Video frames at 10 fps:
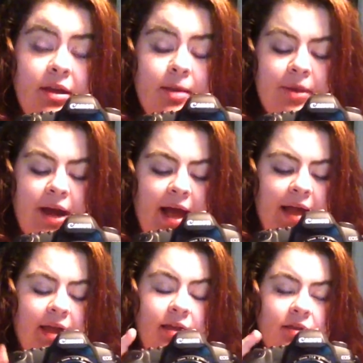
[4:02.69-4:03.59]
but
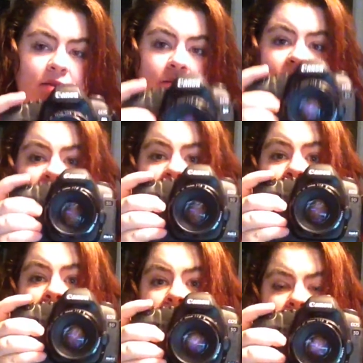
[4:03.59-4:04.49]
I use this
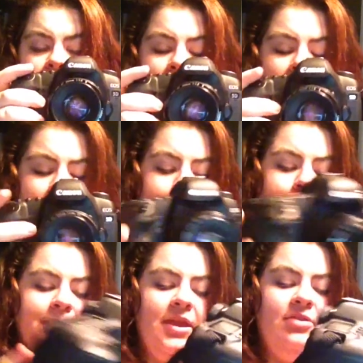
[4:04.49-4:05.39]
part on the
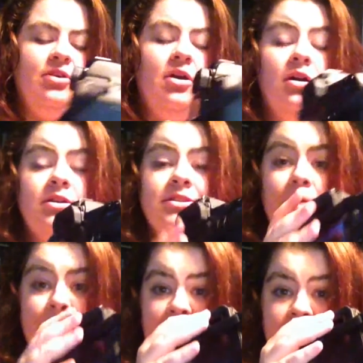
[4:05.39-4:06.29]
bottom. It's called a
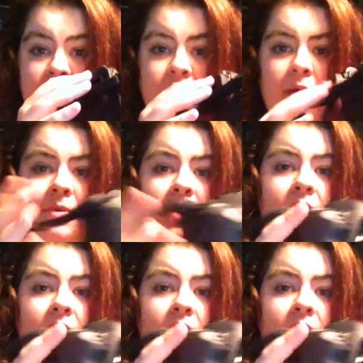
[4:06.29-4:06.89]
battery grip.